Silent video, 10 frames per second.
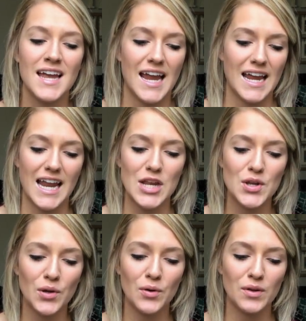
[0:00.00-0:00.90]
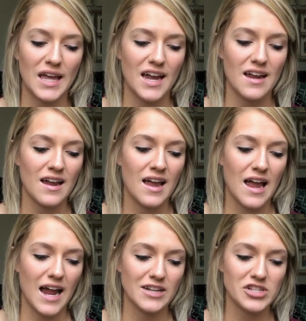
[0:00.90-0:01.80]
and I knew that
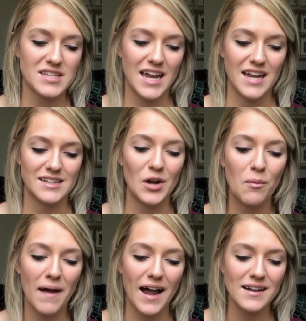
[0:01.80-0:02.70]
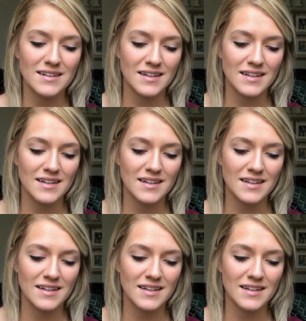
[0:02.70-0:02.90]
I just had to go back.